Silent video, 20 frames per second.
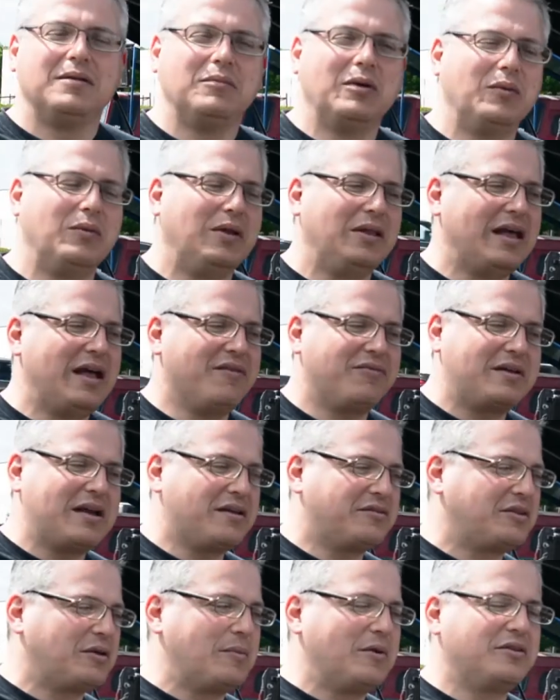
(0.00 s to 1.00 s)
But we'll have
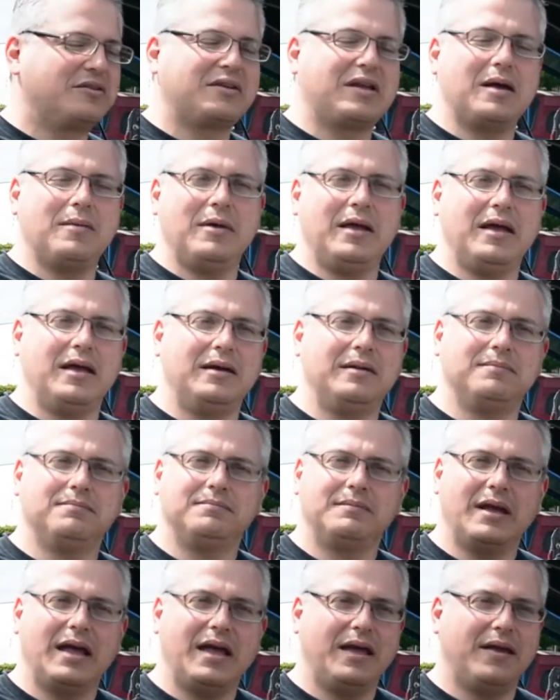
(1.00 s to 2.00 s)
customers come in
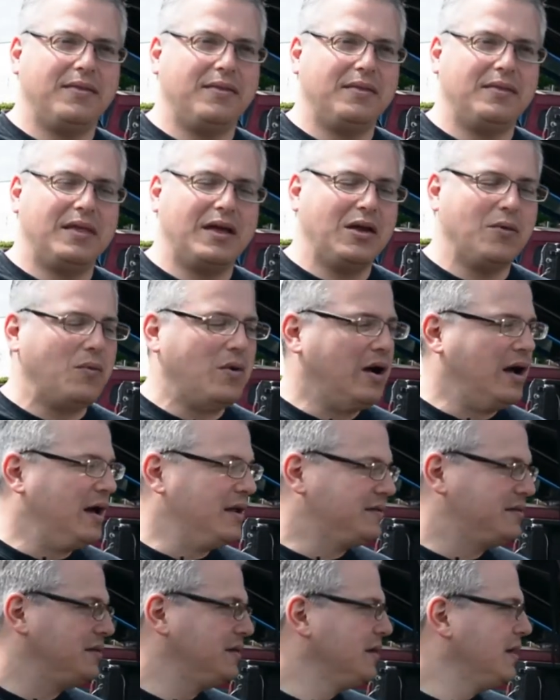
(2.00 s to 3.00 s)
and they
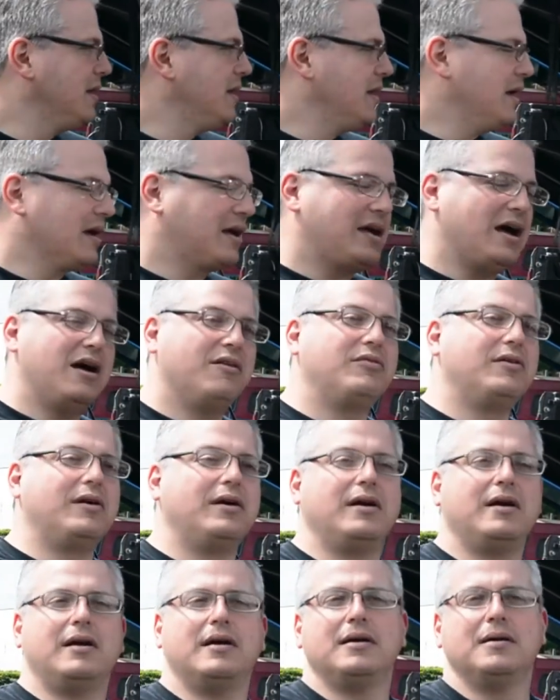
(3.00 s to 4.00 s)
want a
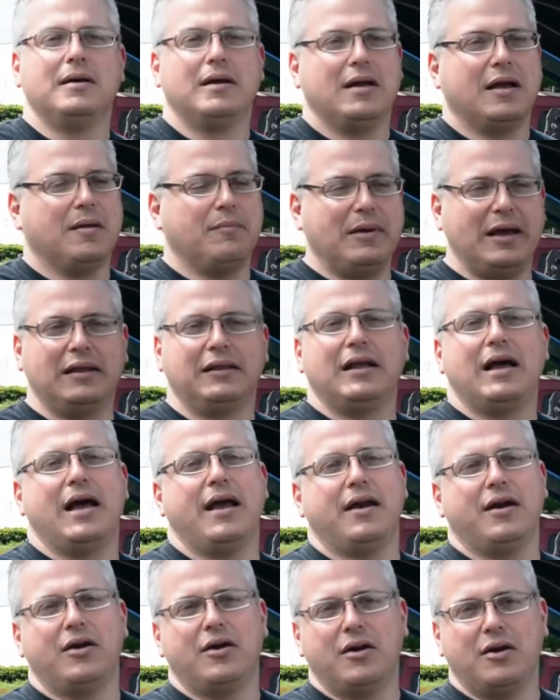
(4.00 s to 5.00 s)
cover, a bed
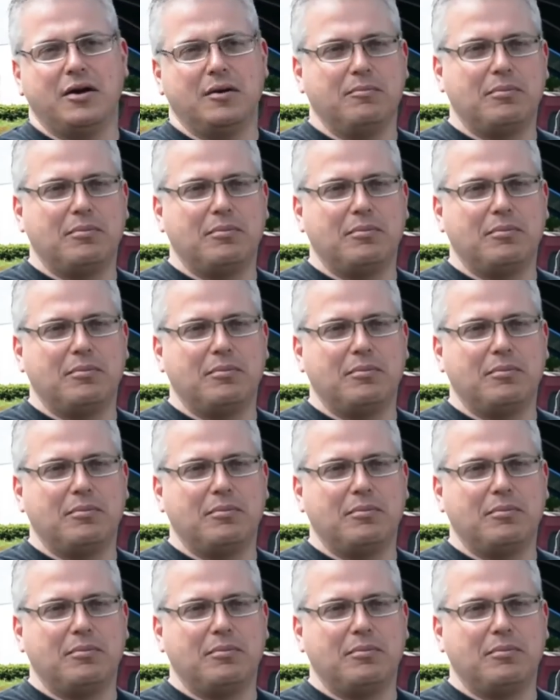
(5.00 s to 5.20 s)
liner,